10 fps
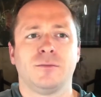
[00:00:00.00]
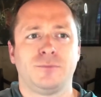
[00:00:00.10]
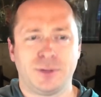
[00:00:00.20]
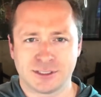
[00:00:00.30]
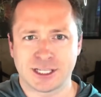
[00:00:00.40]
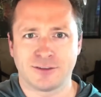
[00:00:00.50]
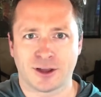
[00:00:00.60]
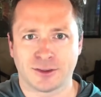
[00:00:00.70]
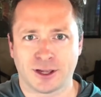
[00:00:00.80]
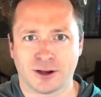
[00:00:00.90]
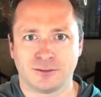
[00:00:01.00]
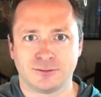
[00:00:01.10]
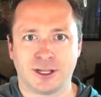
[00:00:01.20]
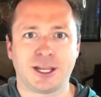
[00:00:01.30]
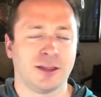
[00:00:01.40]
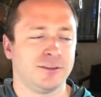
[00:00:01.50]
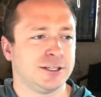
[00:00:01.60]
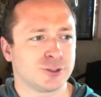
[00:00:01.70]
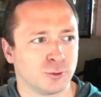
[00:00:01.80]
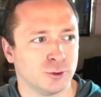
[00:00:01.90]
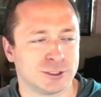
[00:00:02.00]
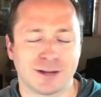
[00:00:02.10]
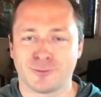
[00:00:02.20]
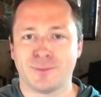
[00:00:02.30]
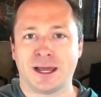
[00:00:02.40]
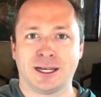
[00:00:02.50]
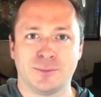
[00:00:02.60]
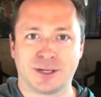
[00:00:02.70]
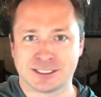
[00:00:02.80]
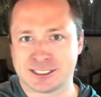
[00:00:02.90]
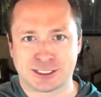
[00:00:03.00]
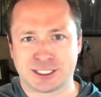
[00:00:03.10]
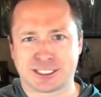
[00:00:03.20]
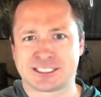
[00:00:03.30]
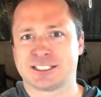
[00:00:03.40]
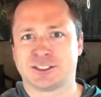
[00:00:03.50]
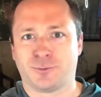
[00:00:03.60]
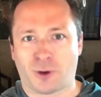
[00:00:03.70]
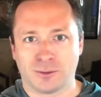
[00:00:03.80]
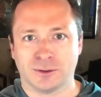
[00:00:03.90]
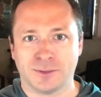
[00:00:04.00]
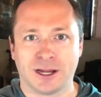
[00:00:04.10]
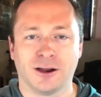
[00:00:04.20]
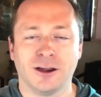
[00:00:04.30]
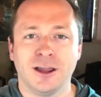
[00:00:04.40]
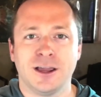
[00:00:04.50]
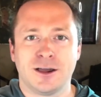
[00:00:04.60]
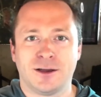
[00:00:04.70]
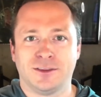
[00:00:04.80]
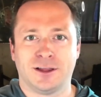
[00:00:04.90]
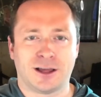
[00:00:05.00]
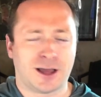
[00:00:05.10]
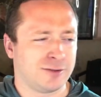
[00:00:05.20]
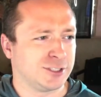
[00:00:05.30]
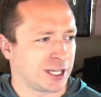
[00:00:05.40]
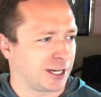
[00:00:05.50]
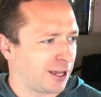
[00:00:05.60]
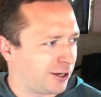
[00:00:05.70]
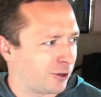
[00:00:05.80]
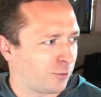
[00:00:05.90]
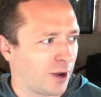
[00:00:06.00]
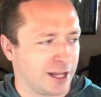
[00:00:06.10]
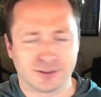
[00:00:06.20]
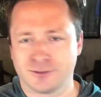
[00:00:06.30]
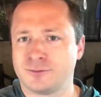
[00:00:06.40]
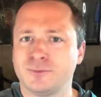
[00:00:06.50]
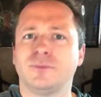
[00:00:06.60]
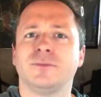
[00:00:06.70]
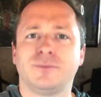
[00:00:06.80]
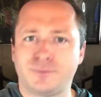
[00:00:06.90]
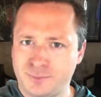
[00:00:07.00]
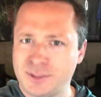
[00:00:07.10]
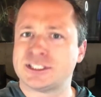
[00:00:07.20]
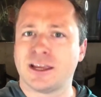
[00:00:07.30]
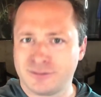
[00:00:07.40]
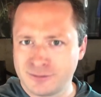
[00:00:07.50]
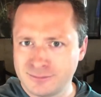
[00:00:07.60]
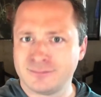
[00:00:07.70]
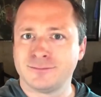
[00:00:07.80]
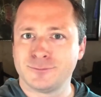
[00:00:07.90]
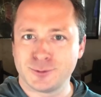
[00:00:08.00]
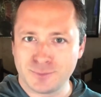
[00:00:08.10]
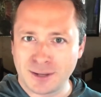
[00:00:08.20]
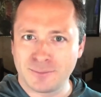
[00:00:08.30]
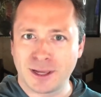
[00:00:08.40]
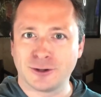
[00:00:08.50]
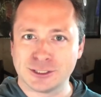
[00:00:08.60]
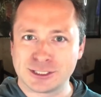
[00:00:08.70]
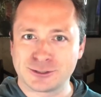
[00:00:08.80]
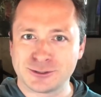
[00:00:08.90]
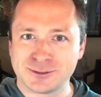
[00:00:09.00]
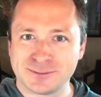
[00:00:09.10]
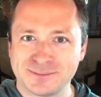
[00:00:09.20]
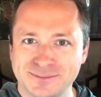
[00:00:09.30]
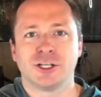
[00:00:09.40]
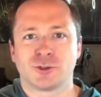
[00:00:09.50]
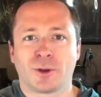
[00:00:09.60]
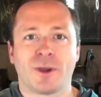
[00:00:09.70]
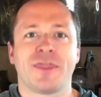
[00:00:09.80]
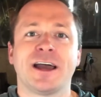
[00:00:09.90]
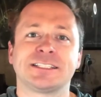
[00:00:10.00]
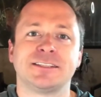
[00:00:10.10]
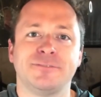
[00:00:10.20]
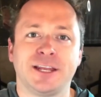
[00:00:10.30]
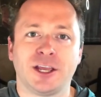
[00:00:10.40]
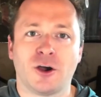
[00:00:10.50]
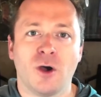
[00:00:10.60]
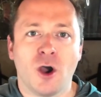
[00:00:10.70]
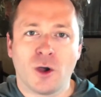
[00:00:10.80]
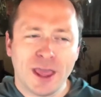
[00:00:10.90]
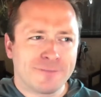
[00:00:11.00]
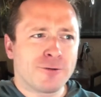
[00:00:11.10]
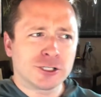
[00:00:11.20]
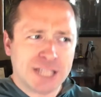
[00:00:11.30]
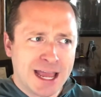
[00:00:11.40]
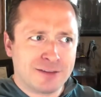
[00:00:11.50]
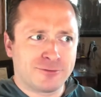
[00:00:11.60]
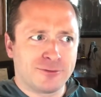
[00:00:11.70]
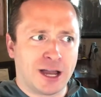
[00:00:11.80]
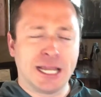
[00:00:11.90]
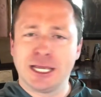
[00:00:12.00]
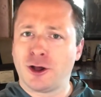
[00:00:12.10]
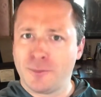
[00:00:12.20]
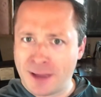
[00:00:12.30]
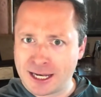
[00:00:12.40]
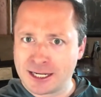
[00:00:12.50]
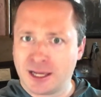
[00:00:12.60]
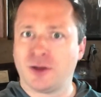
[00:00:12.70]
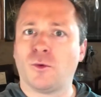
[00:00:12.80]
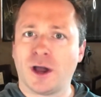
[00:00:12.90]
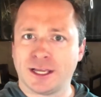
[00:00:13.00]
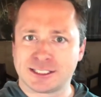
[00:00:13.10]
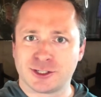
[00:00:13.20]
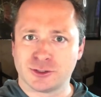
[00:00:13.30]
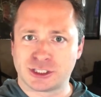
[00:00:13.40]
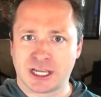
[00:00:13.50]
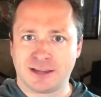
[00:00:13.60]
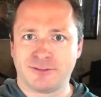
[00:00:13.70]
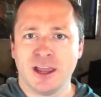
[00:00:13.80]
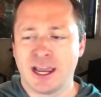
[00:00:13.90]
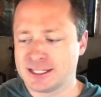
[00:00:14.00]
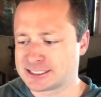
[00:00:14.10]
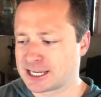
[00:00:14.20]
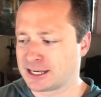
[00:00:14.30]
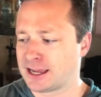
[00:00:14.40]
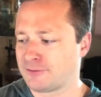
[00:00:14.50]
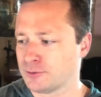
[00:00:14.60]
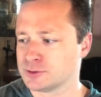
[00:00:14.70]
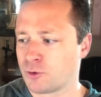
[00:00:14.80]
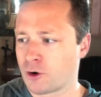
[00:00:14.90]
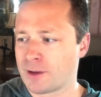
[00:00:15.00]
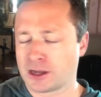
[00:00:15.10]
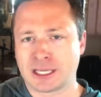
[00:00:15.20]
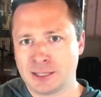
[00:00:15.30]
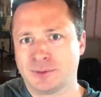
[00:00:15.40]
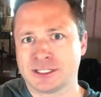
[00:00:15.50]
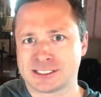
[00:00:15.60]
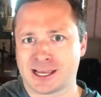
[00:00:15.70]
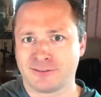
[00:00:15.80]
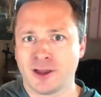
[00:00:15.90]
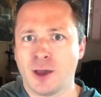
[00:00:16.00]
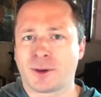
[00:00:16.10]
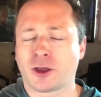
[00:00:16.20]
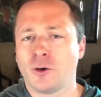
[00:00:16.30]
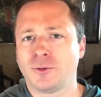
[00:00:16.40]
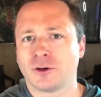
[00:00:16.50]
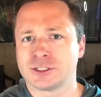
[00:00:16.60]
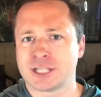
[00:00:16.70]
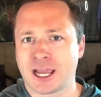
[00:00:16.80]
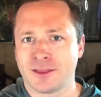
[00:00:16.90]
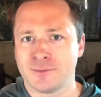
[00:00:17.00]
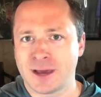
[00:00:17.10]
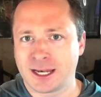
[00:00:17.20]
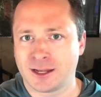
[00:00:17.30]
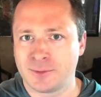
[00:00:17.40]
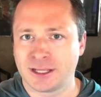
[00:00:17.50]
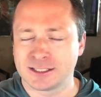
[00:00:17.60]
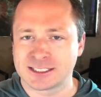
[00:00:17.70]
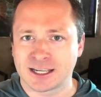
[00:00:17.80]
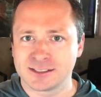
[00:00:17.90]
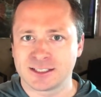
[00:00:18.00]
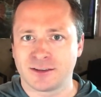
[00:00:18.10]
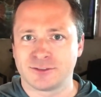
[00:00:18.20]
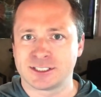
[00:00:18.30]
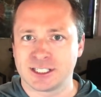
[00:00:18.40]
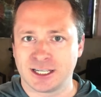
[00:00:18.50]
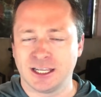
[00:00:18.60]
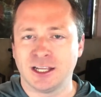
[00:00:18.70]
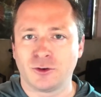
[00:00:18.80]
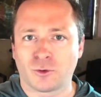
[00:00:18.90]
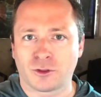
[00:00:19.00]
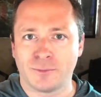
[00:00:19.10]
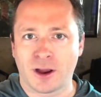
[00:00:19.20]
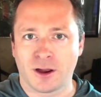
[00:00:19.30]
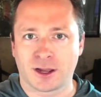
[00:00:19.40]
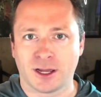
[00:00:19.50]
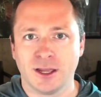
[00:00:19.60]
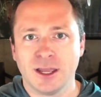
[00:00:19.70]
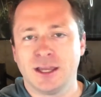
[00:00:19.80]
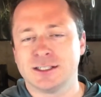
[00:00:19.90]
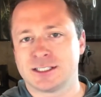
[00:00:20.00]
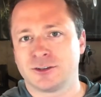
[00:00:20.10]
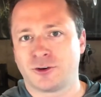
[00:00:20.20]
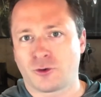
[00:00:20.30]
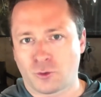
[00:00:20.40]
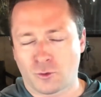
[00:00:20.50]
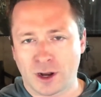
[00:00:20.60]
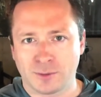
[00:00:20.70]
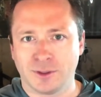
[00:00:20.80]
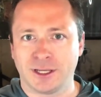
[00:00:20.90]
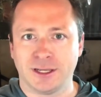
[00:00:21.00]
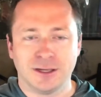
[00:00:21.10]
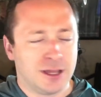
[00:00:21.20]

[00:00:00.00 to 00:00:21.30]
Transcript: be safe out there. And again, these are rules not for Merida because this is an excessive problem there, I've just kind of gone on a rant of be safe, make, make good decisions. So anyway, that's the video. In the first half, I hit on Merida and why it's so safe. And the second half, it was more about keeping safe. But I hope you understand that Merida being the second safest city in North America is incredibly